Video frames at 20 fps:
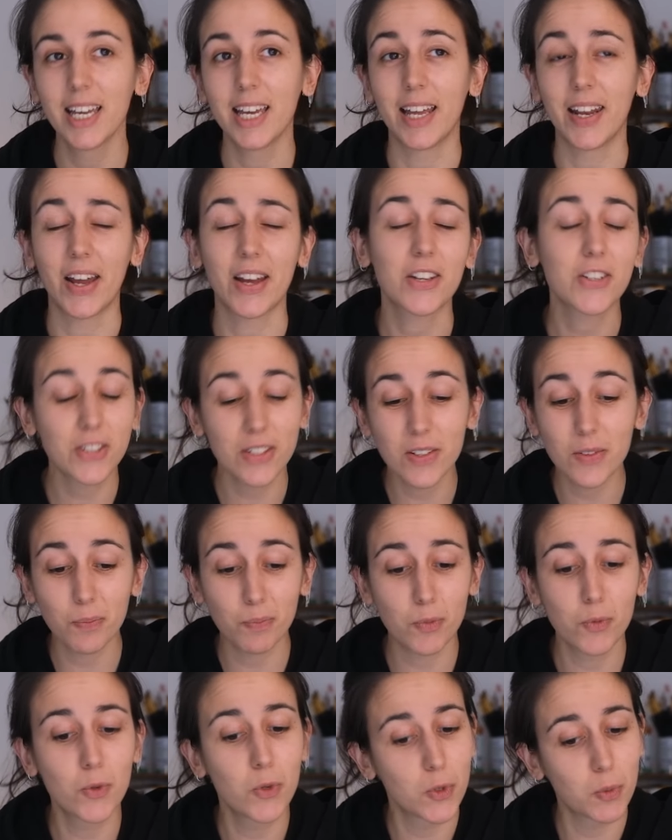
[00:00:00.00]
And I actually
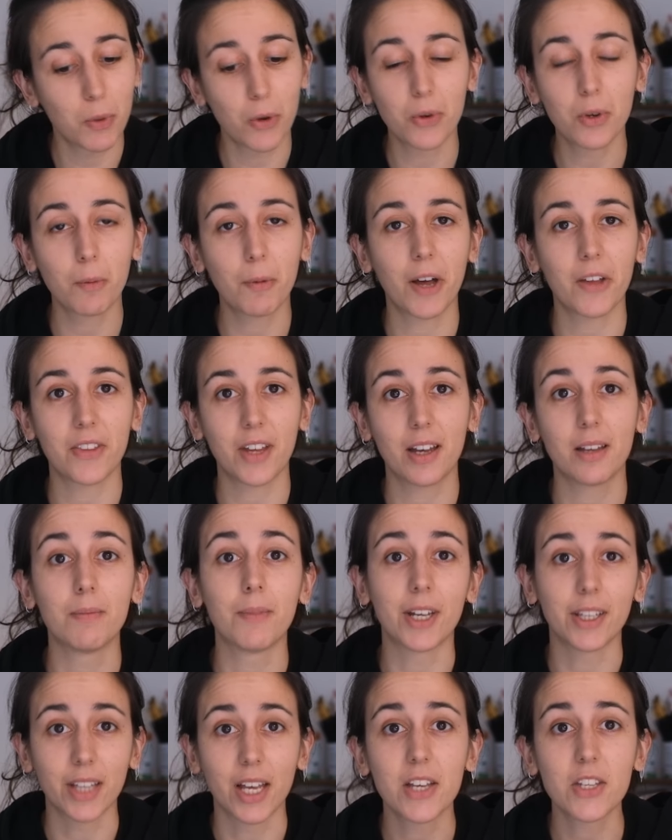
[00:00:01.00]
spoke about that in
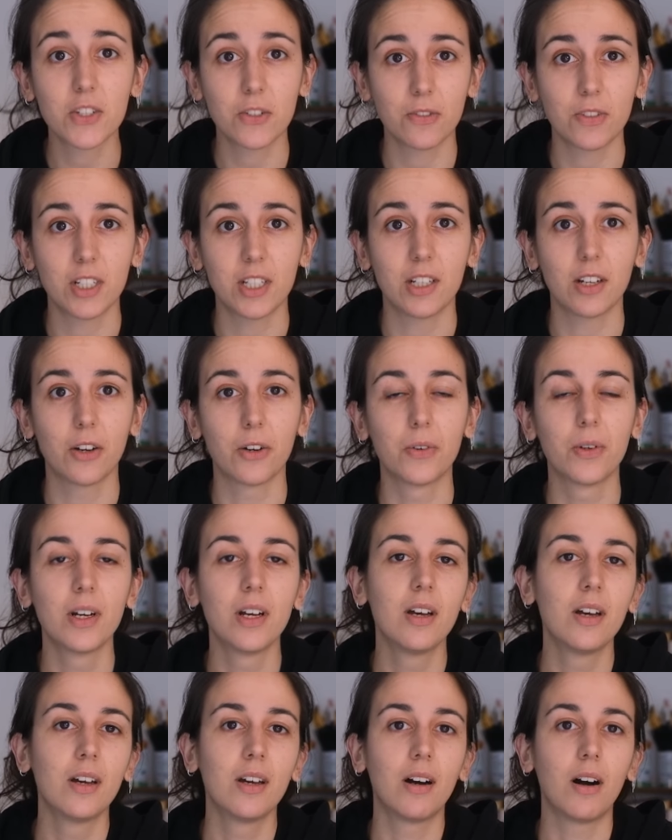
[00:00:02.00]
my last video,
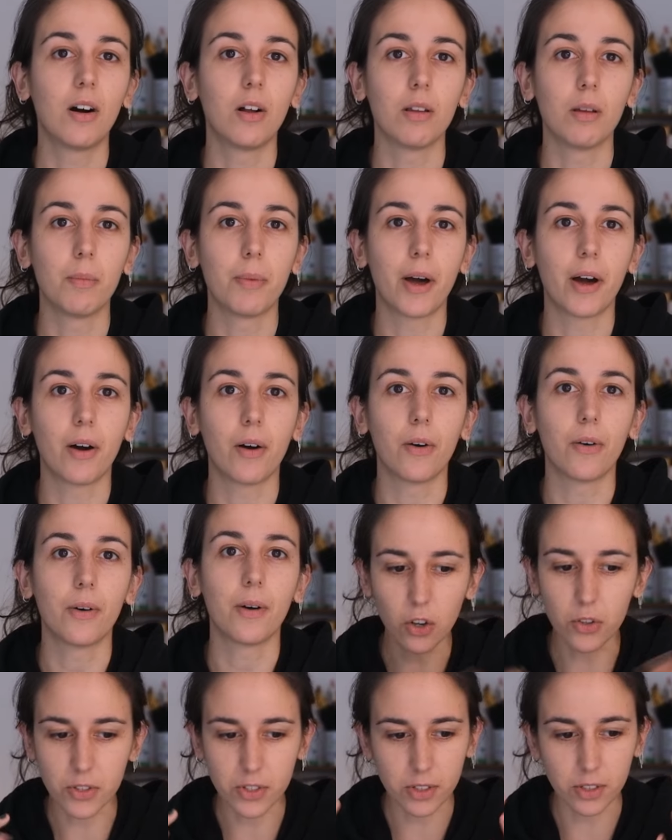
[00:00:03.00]
all about
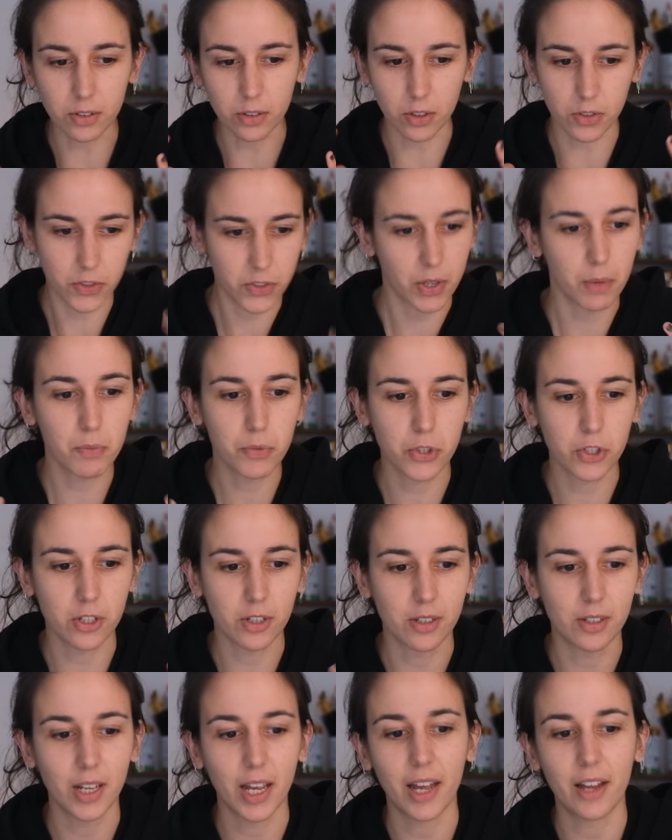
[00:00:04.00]
constant
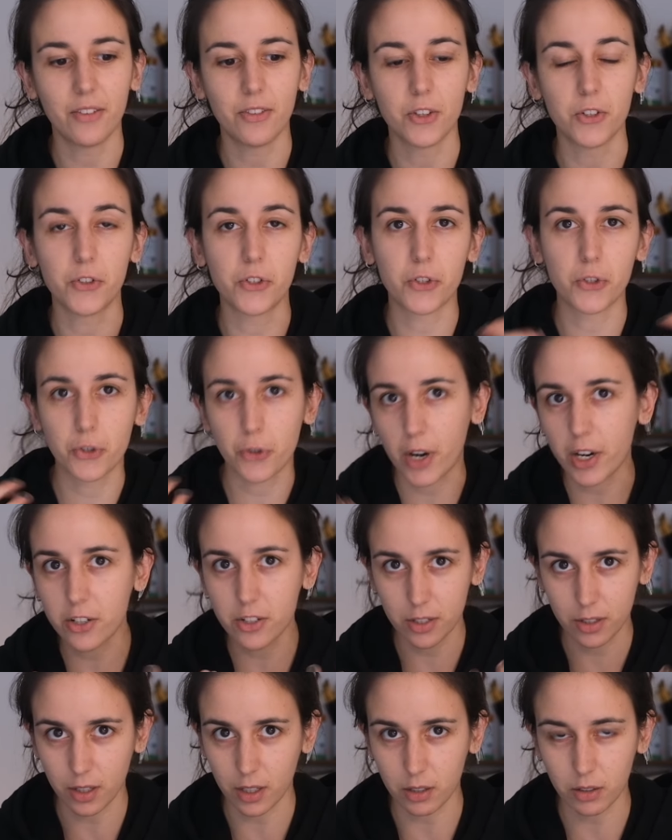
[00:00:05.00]
consumption and the
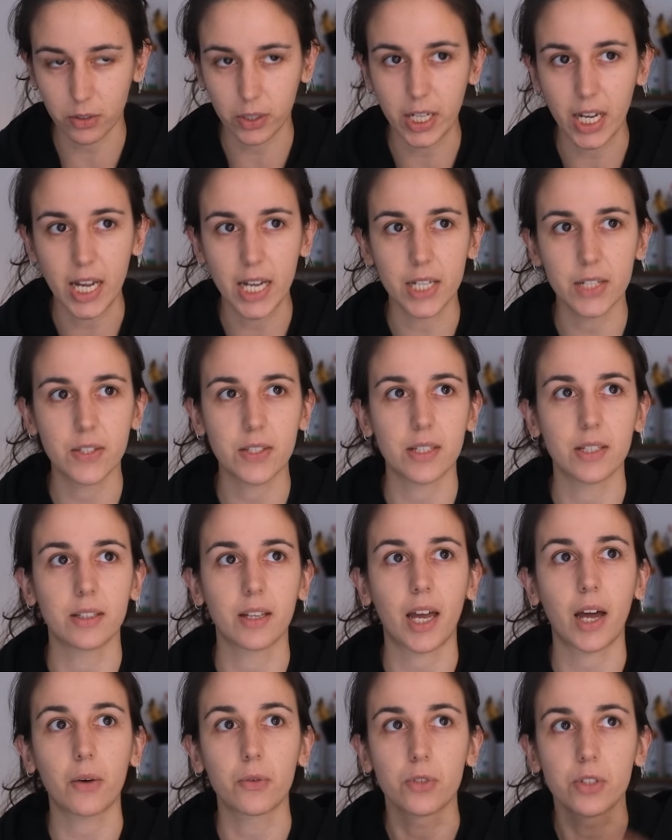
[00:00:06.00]
distraction that creates and
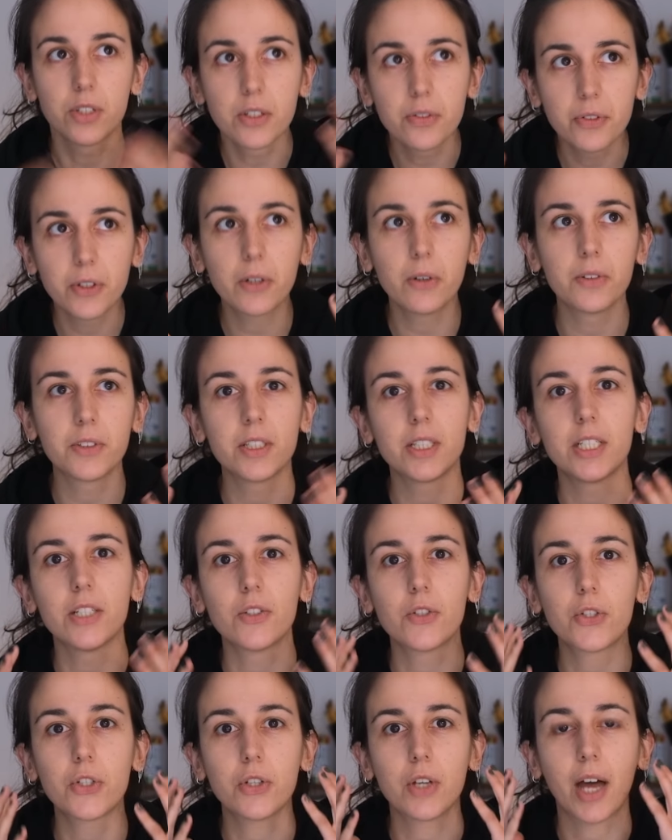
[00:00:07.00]
how difficult it
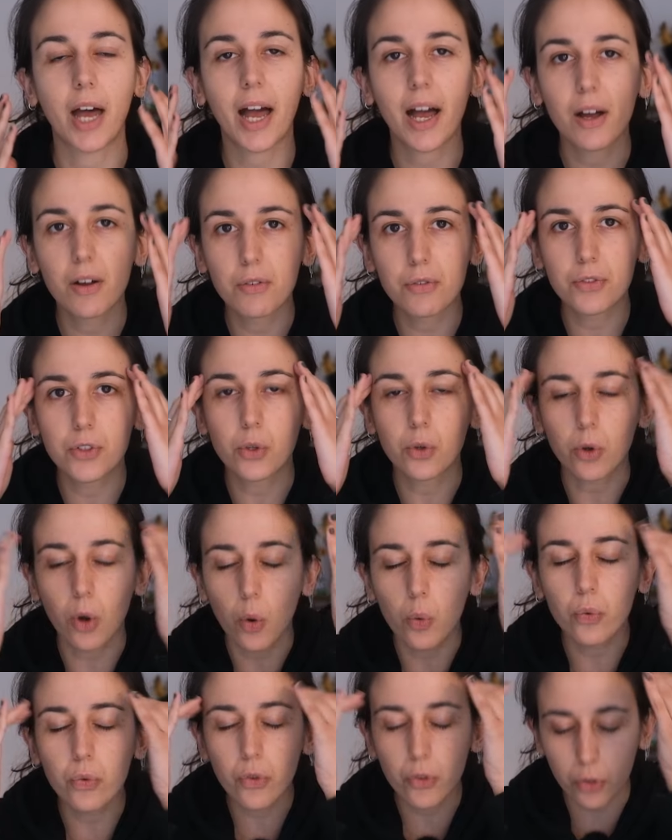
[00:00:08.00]
is to have your
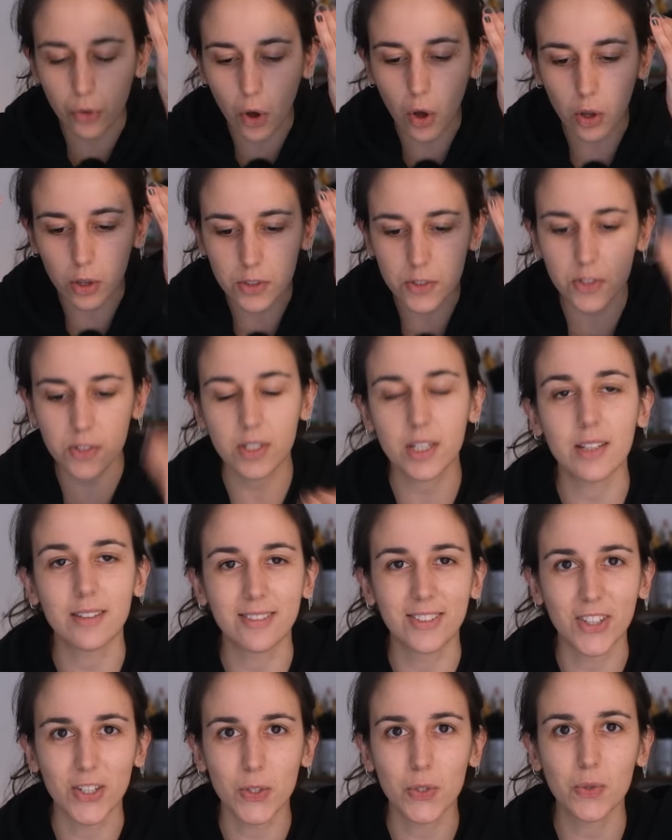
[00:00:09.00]
own thoughts
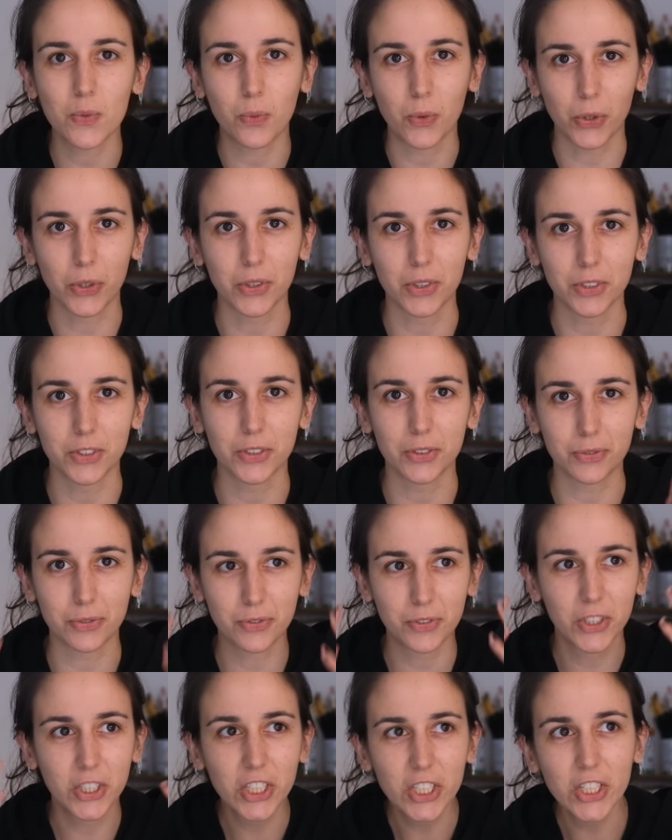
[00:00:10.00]
in this world of
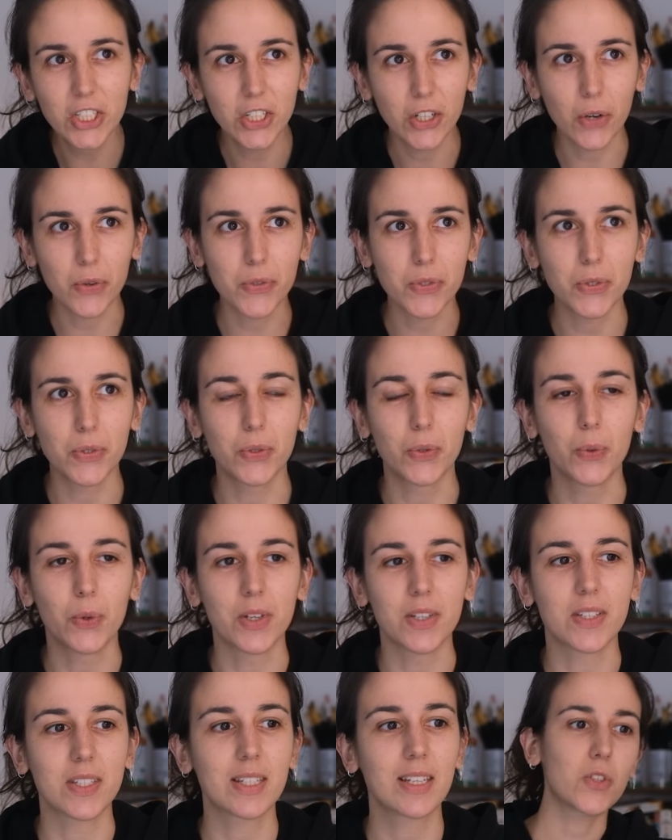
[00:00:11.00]
constant noise.